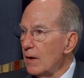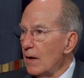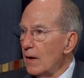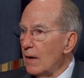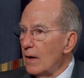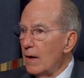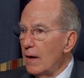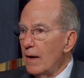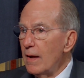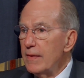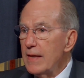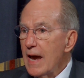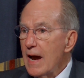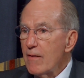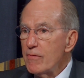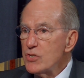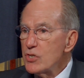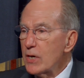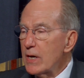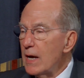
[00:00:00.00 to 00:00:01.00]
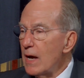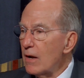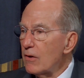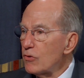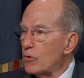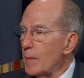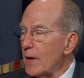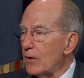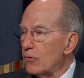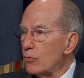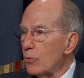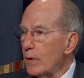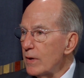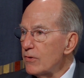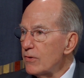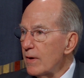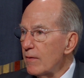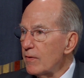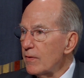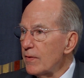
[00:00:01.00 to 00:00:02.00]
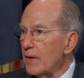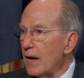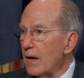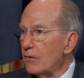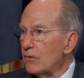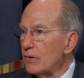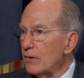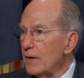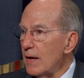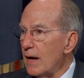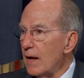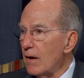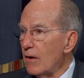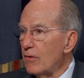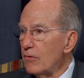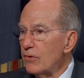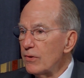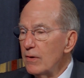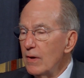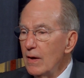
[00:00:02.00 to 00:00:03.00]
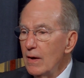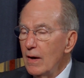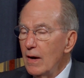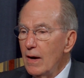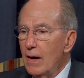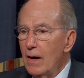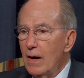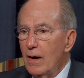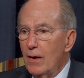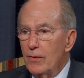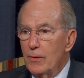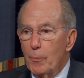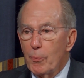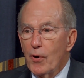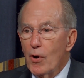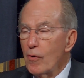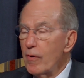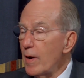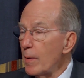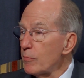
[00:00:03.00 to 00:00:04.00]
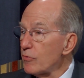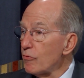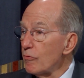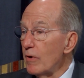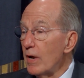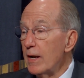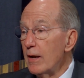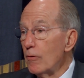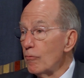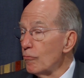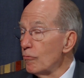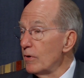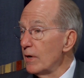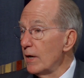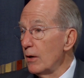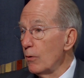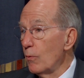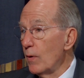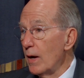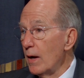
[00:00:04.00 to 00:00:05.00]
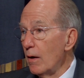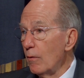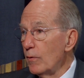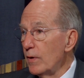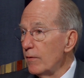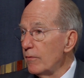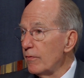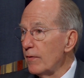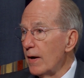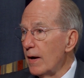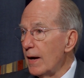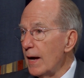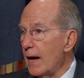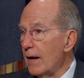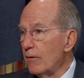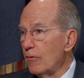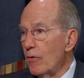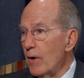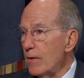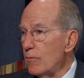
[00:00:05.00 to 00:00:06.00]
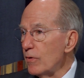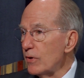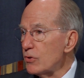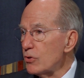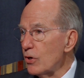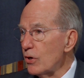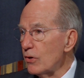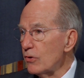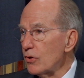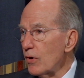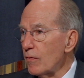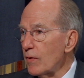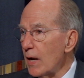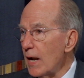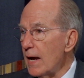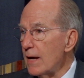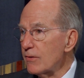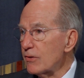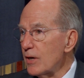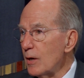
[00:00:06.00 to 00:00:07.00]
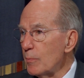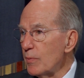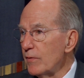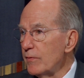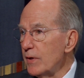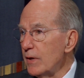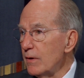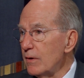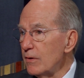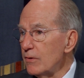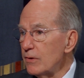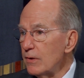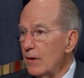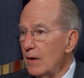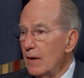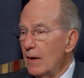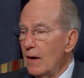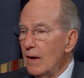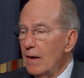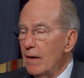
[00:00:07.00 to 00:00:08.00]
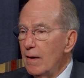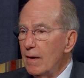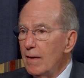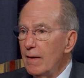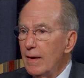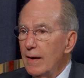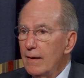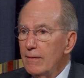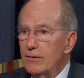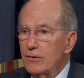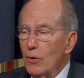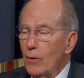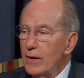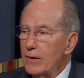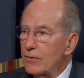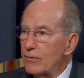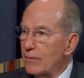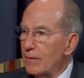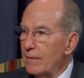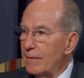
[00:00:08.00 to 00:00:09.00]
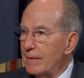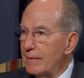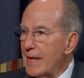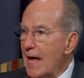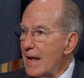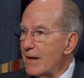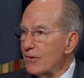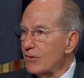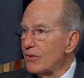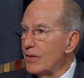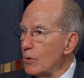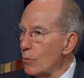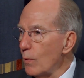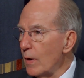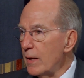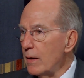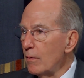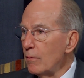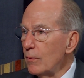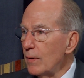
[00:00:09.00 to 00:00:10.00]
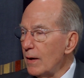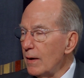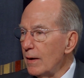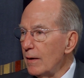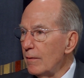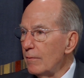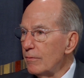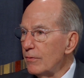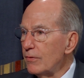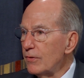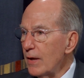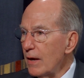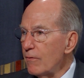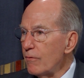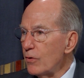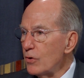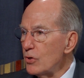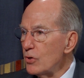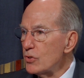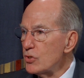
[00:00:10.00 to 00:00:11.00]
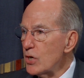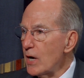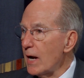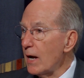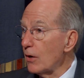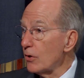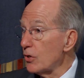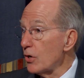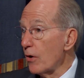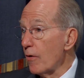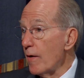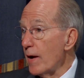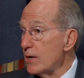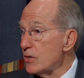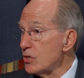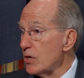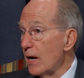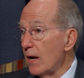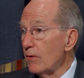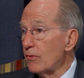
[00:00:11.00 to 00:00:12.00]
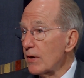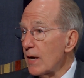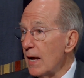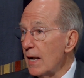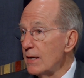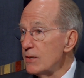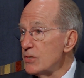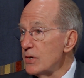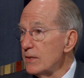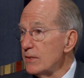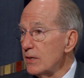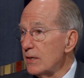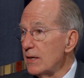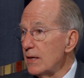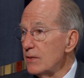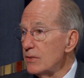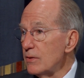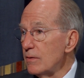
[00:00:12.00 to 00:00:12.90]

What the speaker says: The average account is about $27,000. The program's running really well. We've had great returns over the last couple of years. So that is the way to save for your child or your grandchild's college education.